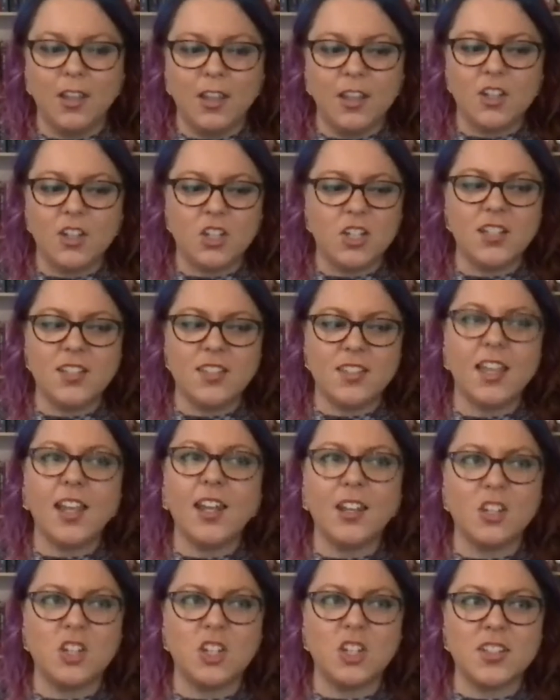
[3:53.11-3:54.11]
she said
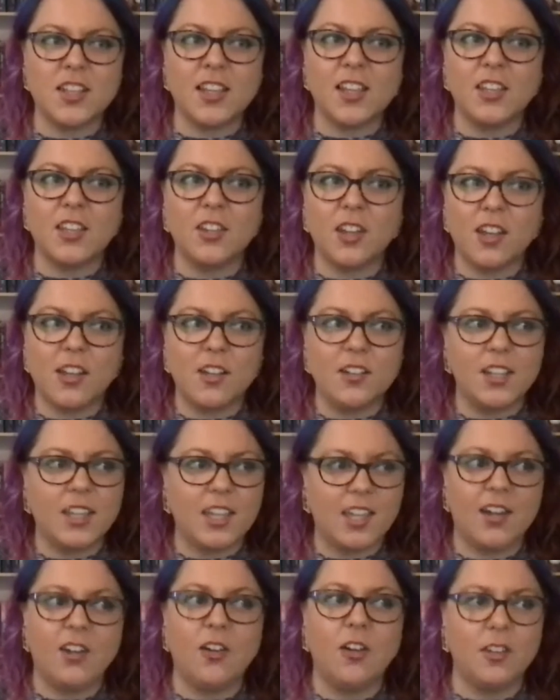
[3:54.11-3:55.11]
it, she's like, you're going to
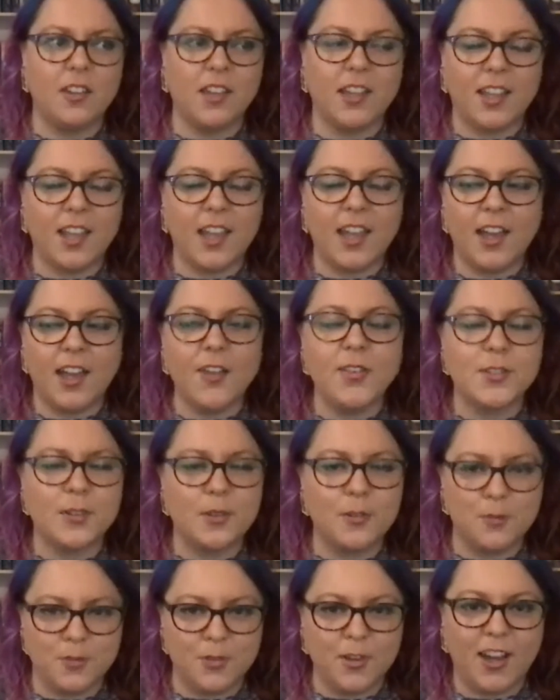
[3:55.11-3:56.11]
get on like a house
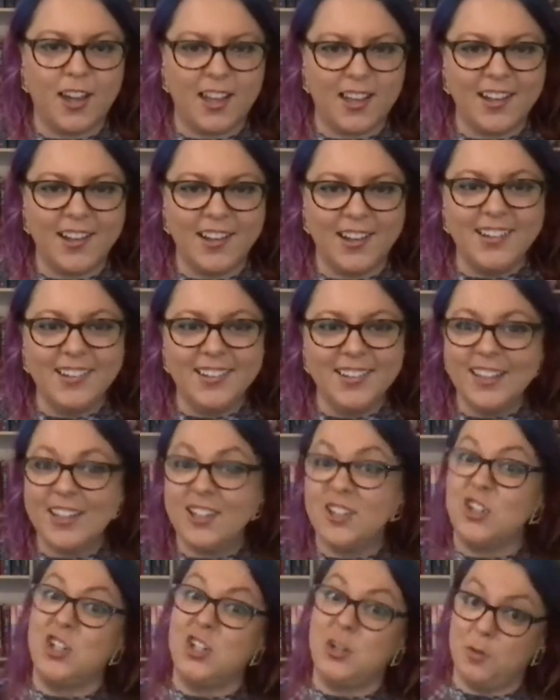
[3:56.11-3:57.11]
on fire.
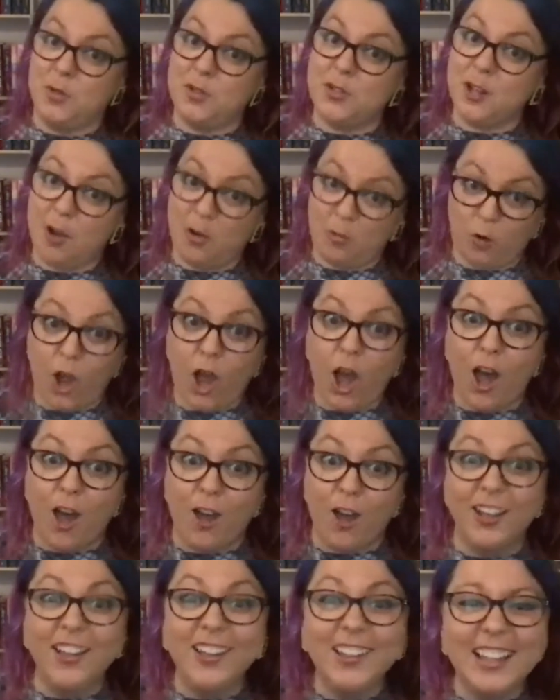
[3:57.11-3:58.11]
She was not
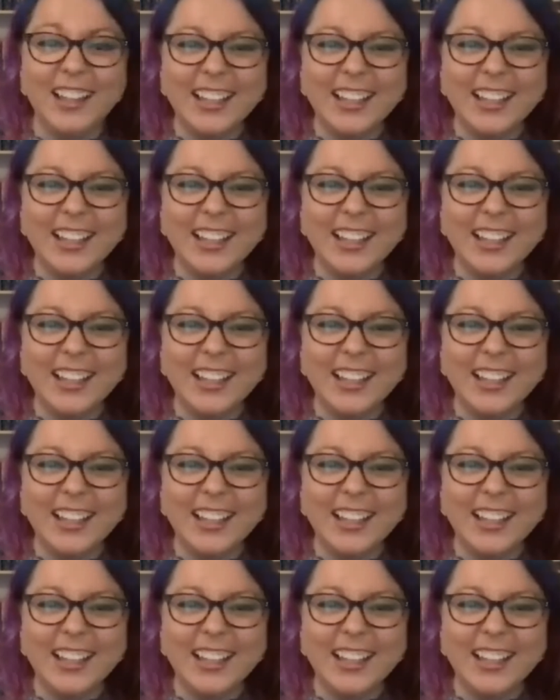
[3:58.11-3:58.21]
wrong.